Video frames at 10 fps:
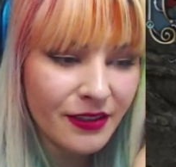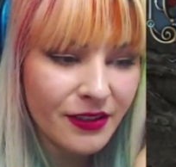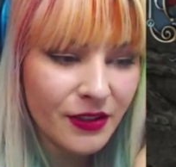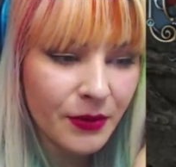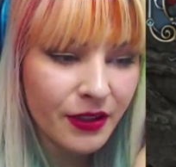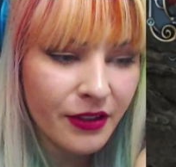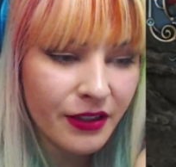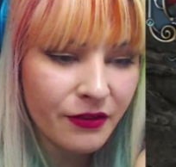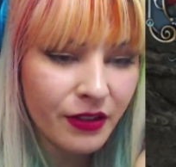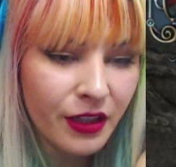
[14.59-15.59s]
So we're
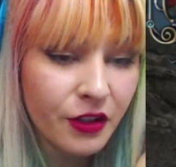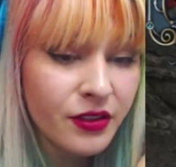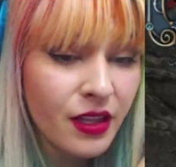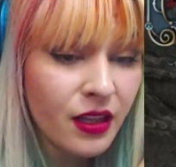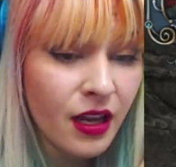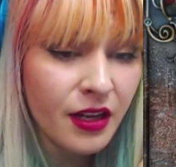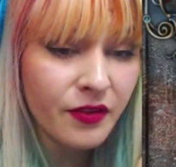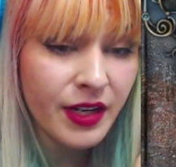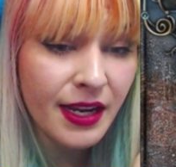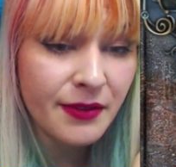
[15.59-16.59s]
looking, there's a lot of
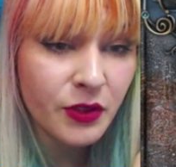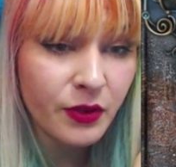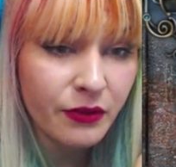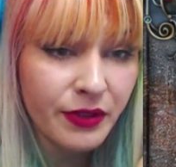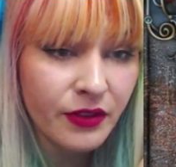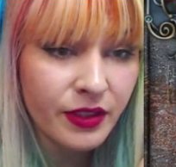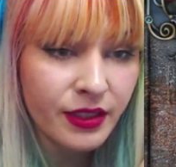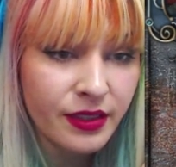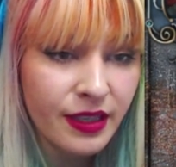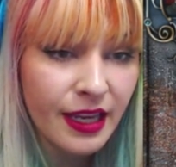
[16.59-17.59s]
knives we found in
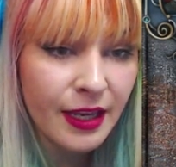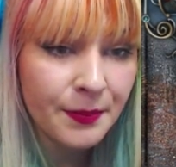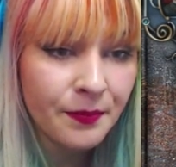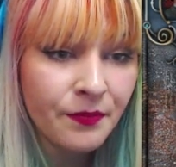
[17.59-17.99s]
this game.